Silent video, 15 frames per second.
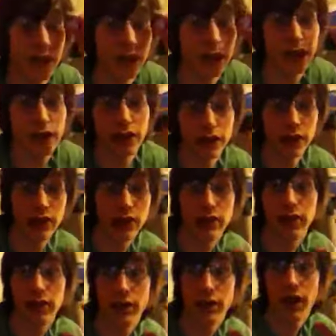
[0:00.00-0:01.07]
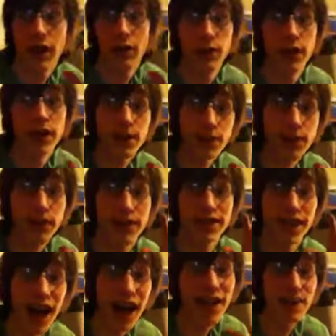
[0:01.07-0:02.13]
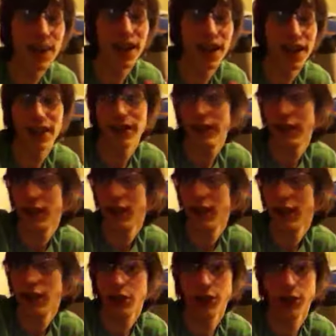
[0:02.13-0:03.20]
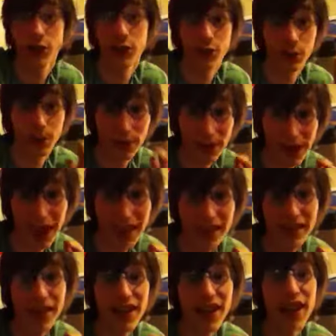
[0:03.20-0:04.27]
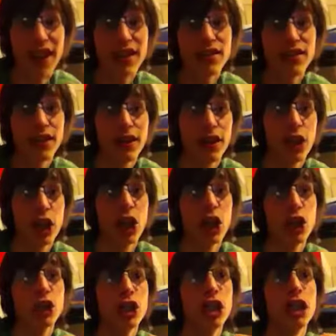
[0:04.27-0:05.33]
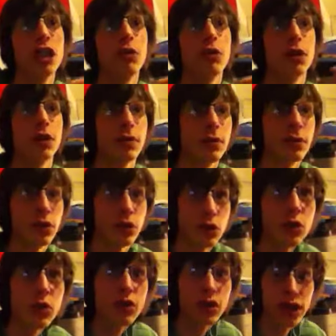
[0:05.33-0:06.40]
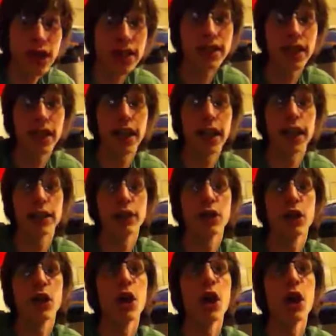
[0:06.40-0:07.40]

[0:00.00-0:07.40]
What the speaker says: it is, I wake up at a time I hate, to go to a place I hate, to deal with, to do things I hate,